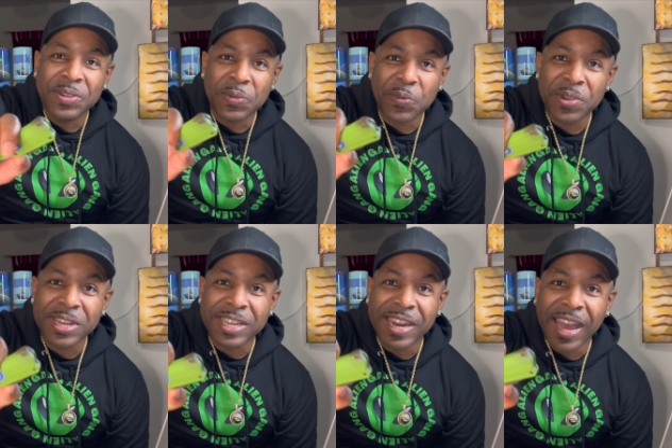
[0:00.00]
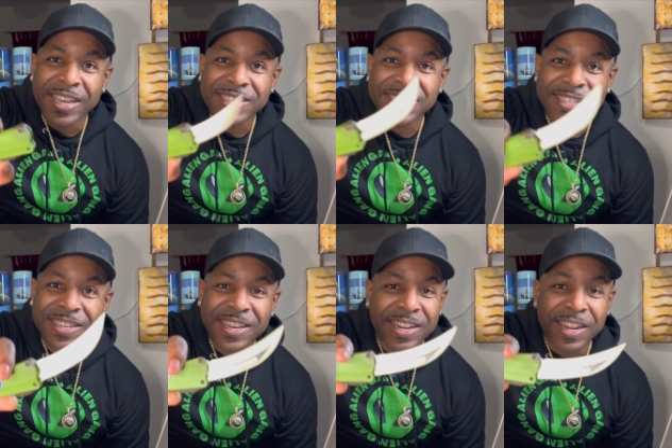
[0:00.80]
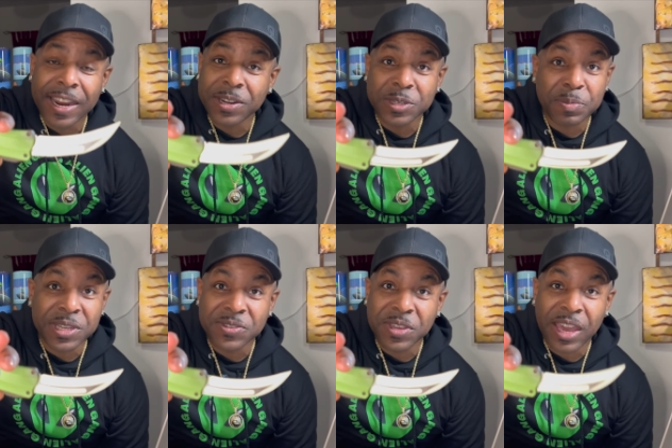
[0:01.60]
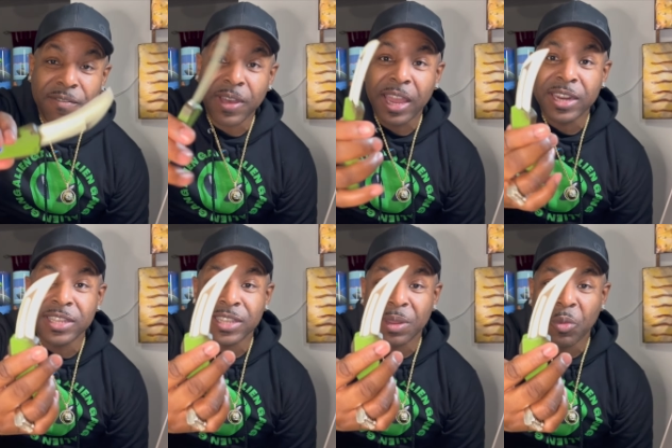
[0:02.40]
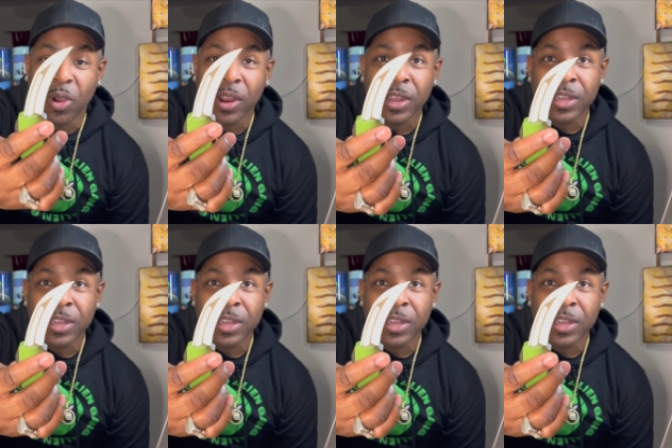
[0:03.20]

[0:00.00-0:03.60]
Really nice collector's piece. You can't find these anymore.